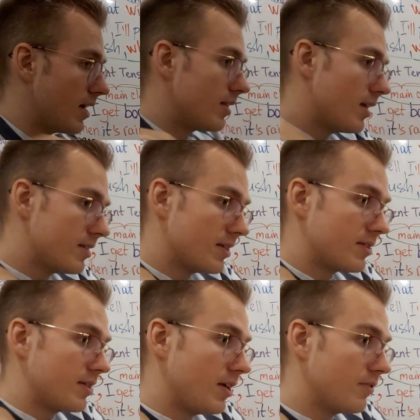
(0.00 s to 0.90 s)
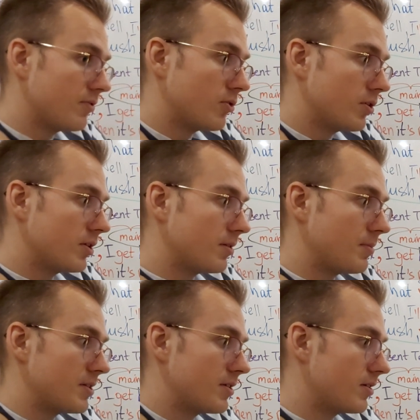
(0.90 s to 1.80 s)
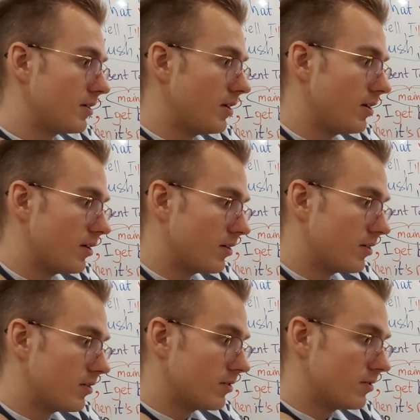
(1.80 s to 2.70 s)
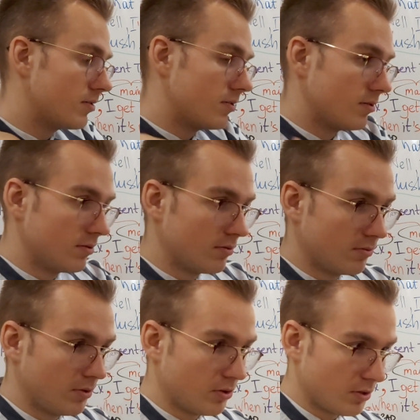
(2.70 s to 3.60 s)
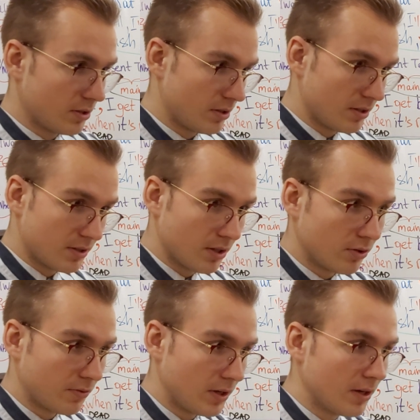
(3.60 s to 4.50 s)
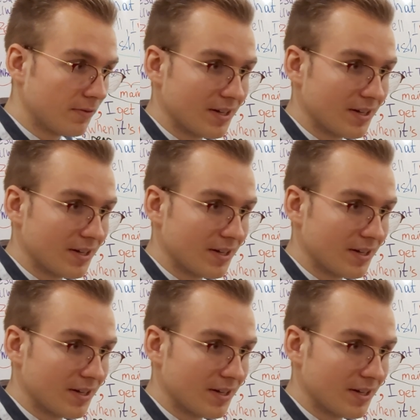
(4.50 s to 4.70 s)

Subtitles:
Unless it's if not, it means we use it instead of if,